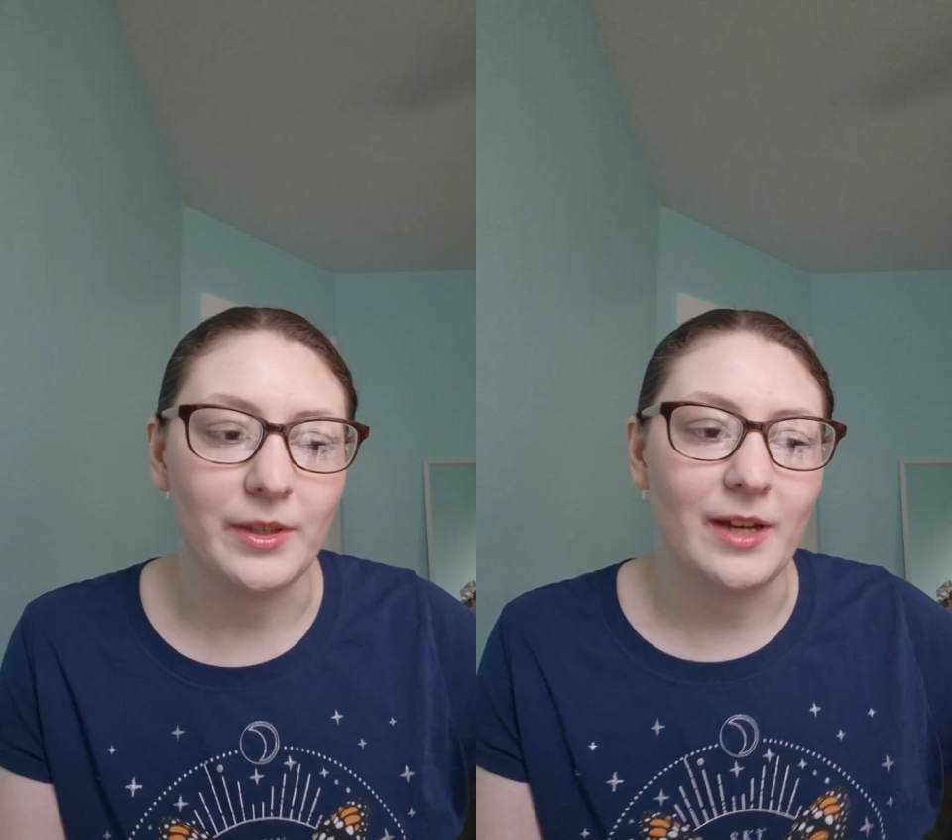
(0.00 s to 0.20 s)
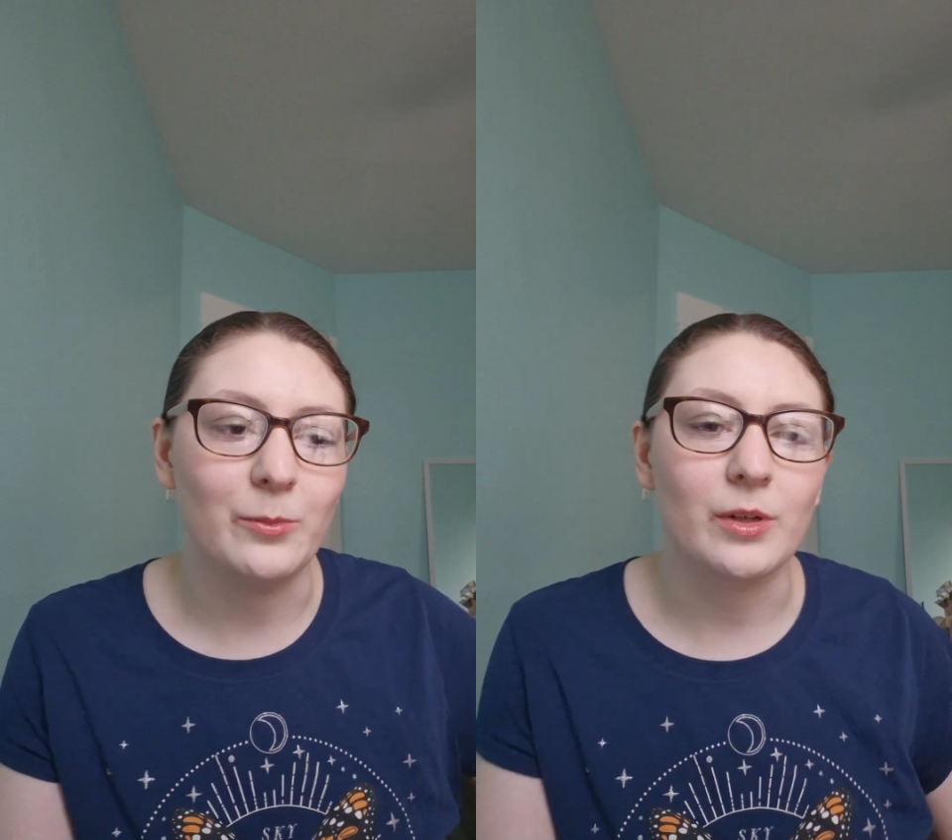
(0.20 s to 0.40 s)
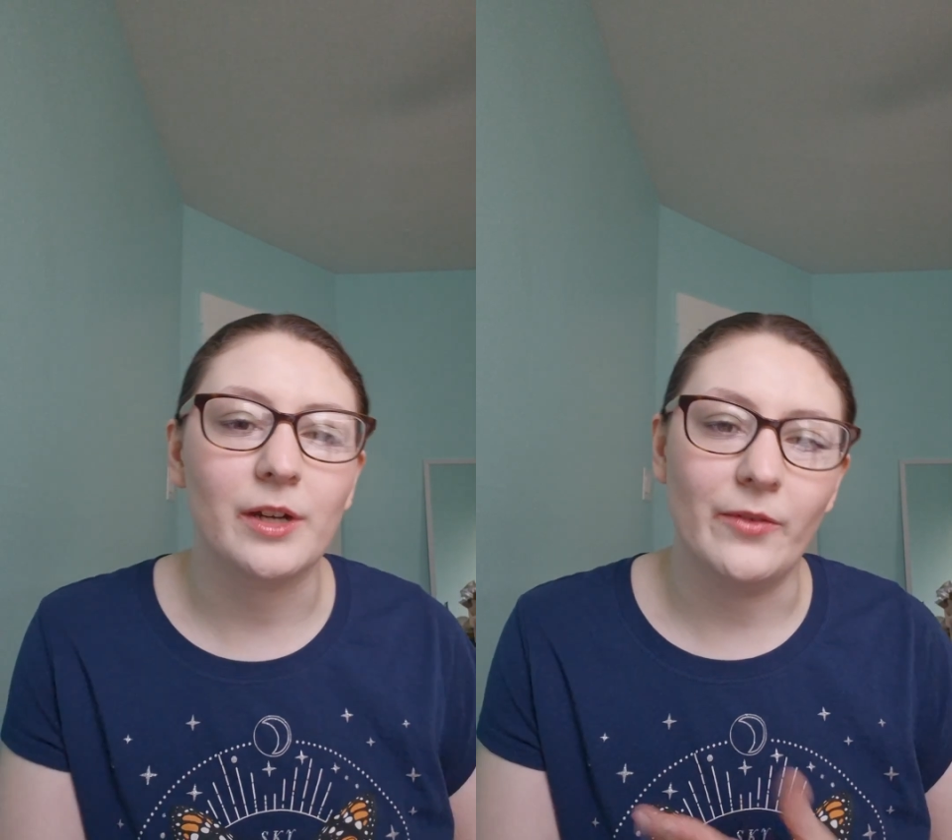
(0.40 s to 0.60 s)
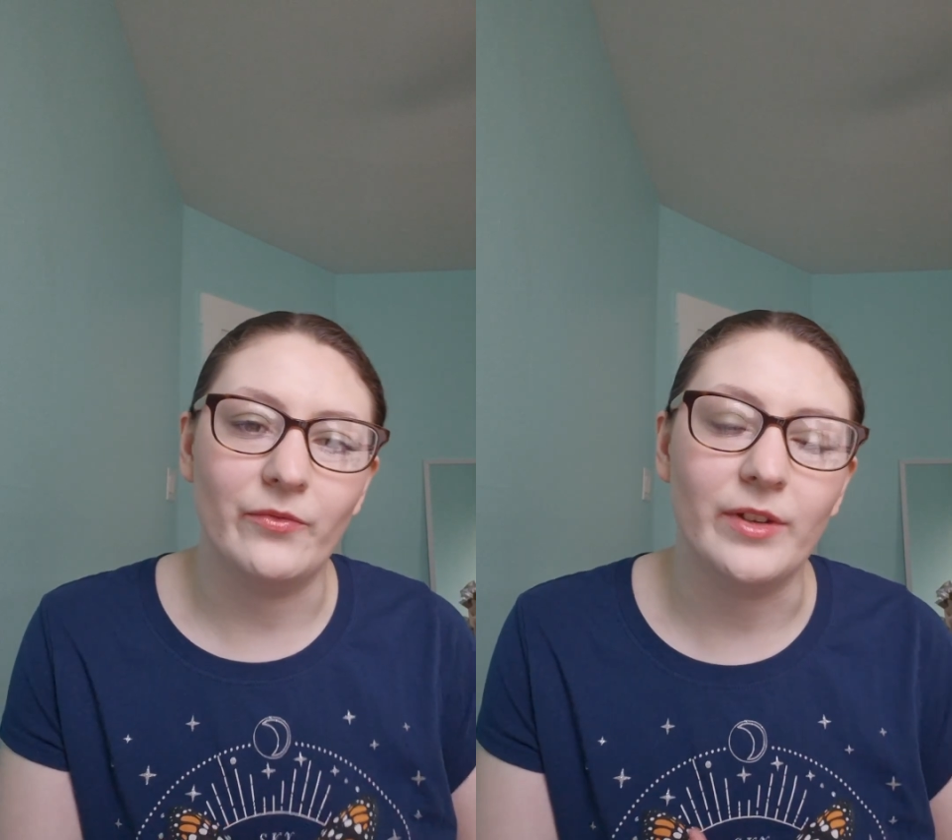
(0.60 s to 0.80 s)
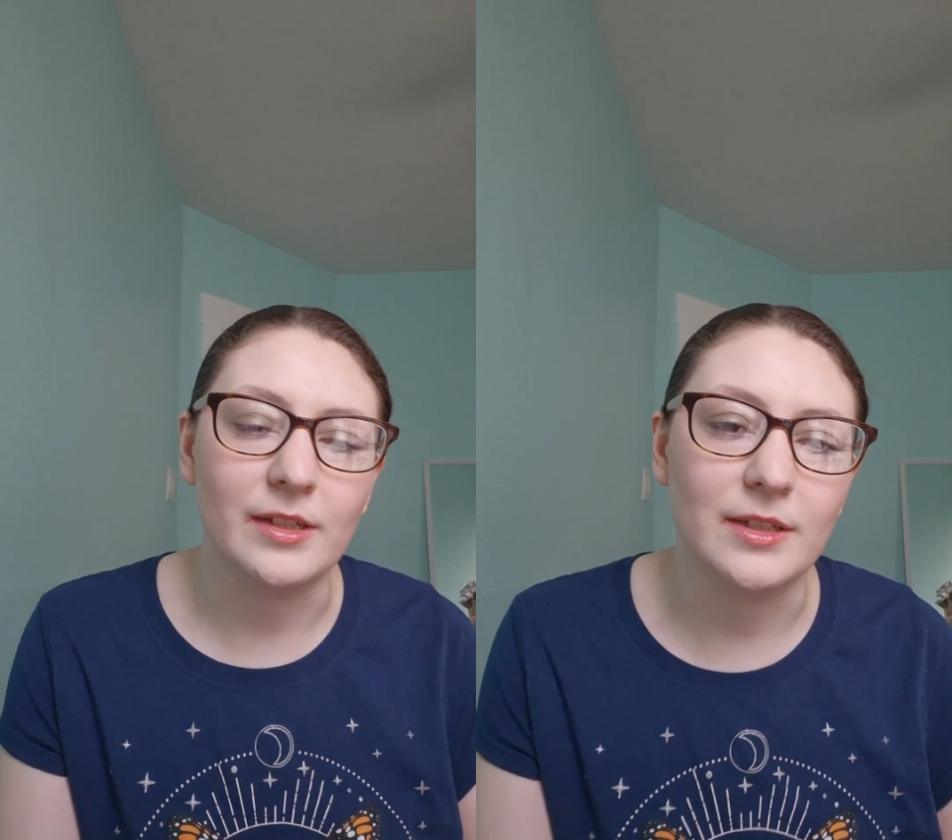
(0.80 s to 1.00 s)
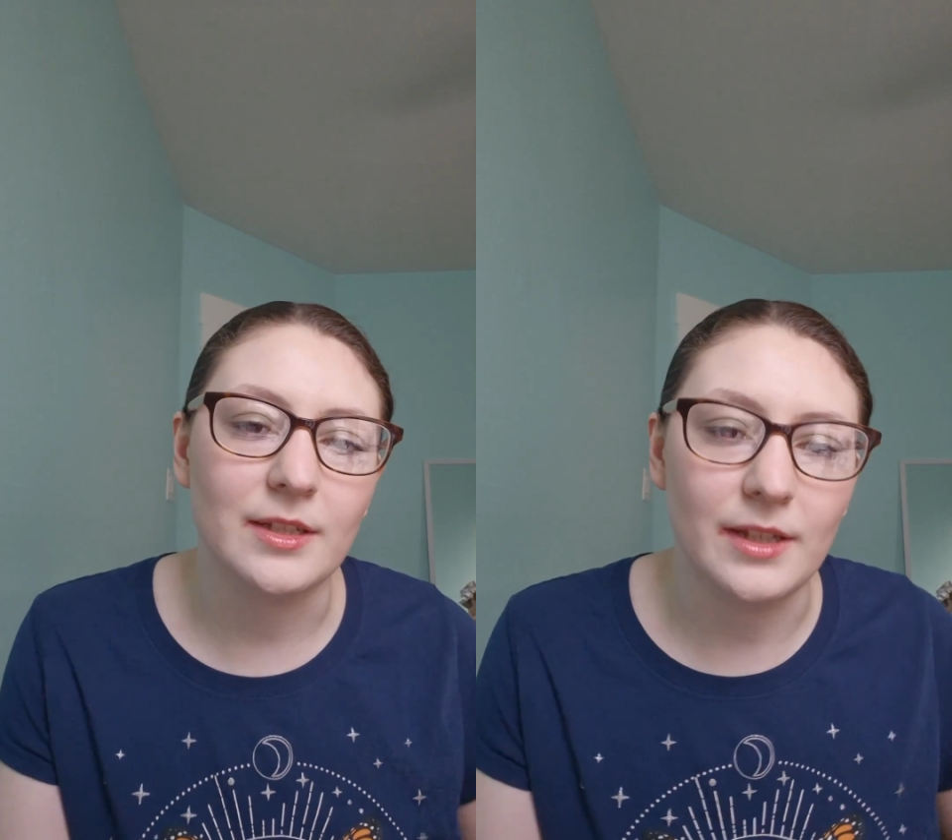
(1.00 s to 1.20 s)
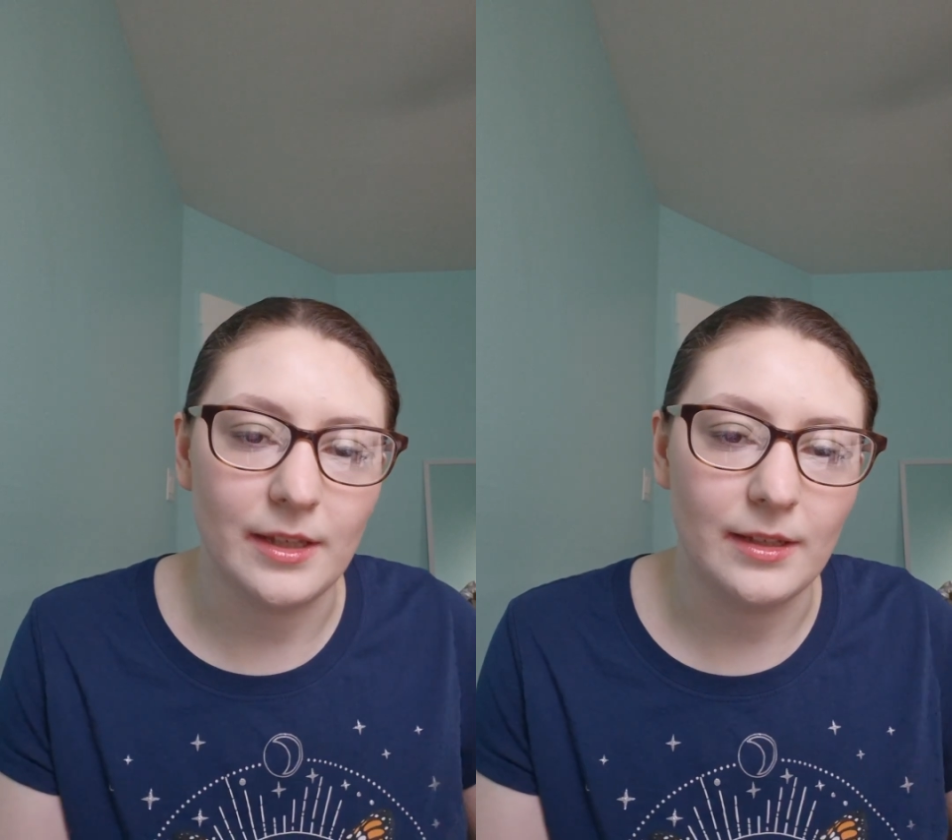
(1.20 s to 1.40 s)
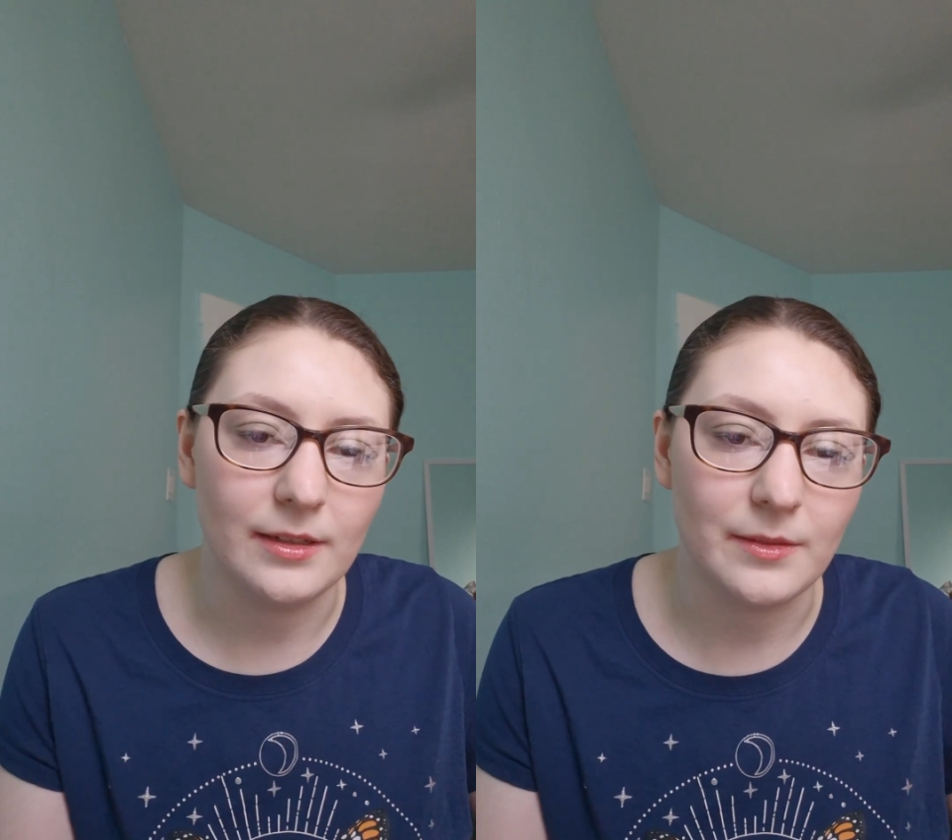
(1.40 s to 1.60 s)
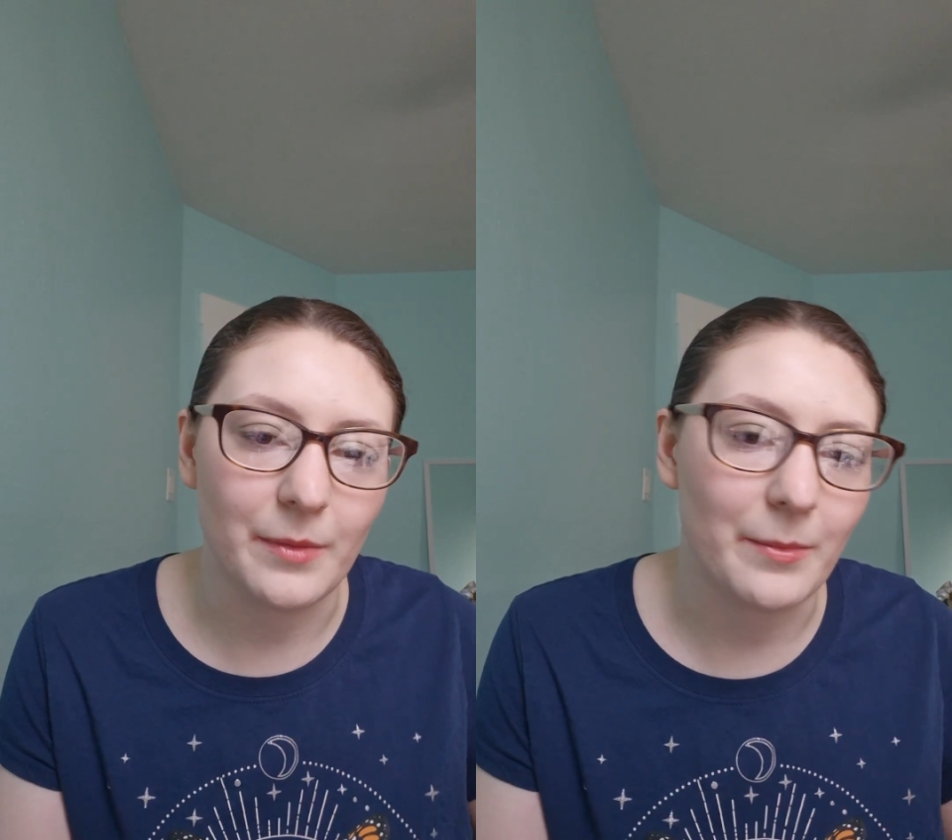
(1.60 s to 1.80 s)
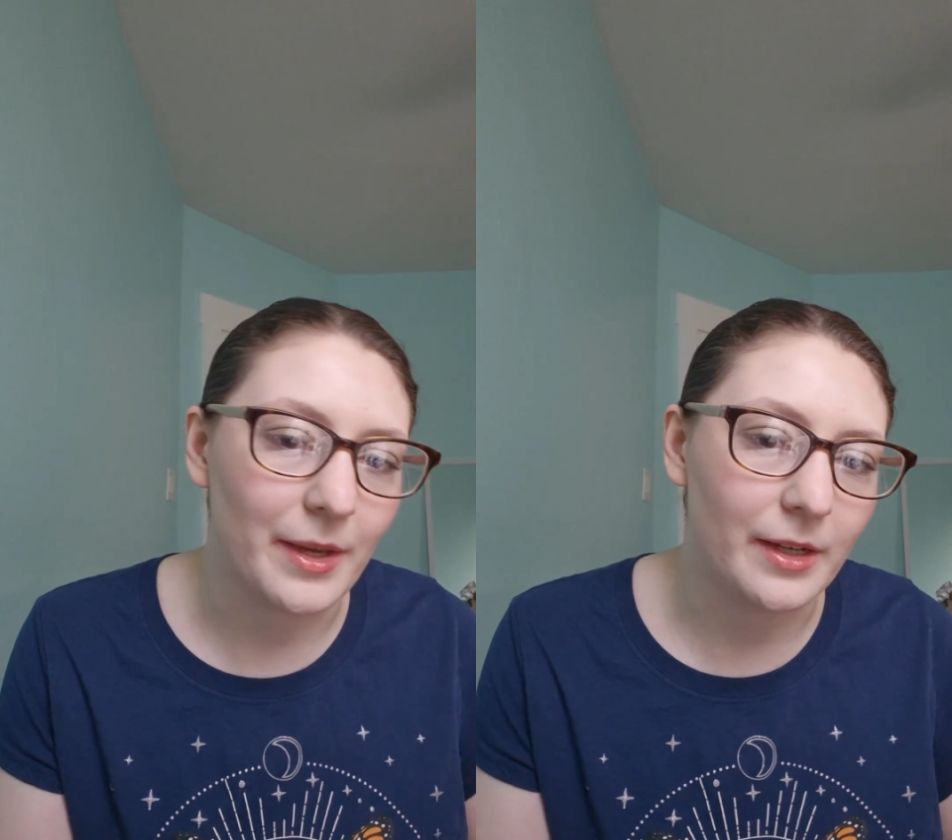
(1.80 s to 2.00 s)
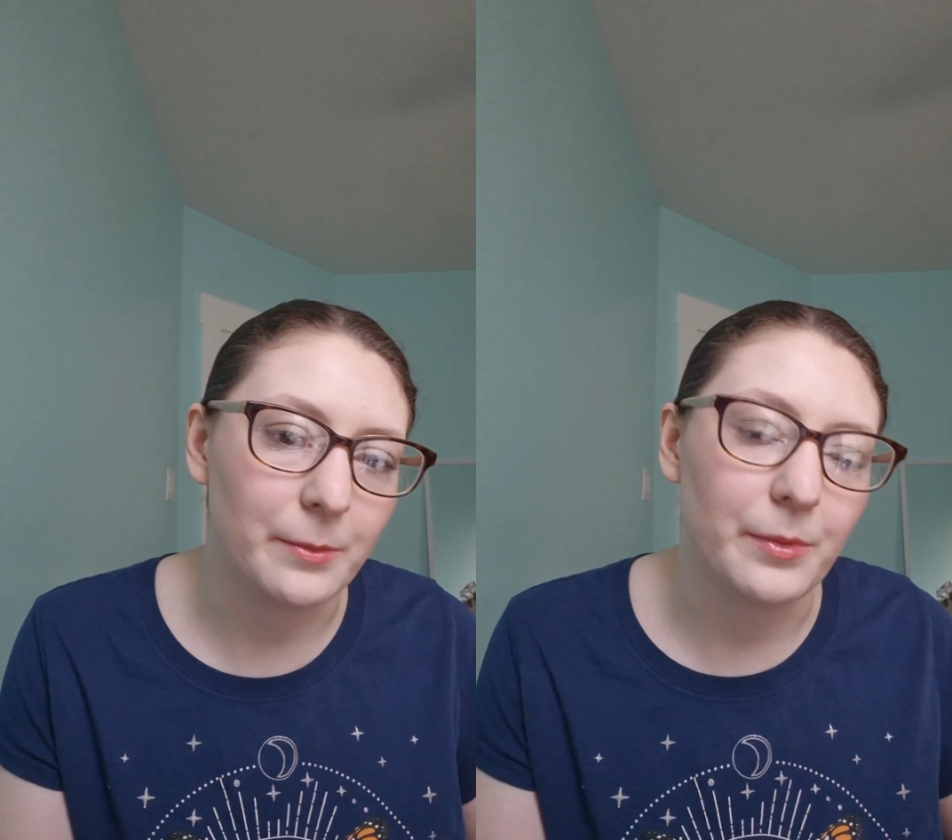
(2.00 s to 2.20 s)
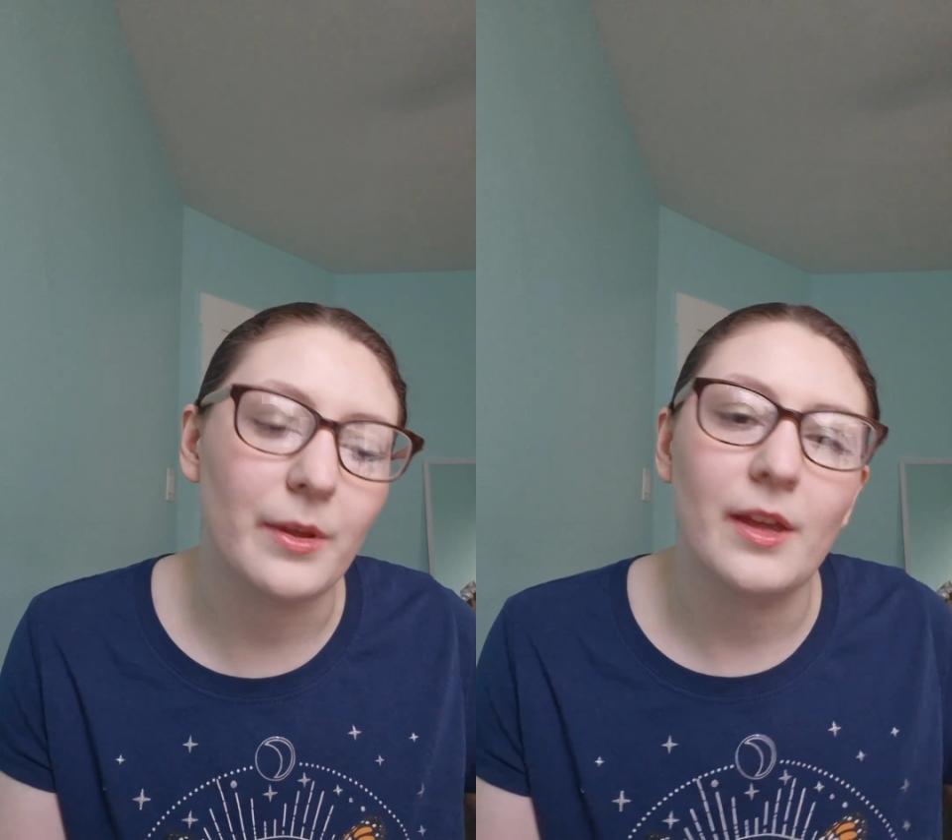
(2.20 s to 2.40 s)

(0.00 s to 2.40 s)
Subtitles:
a lot more confident in my makeup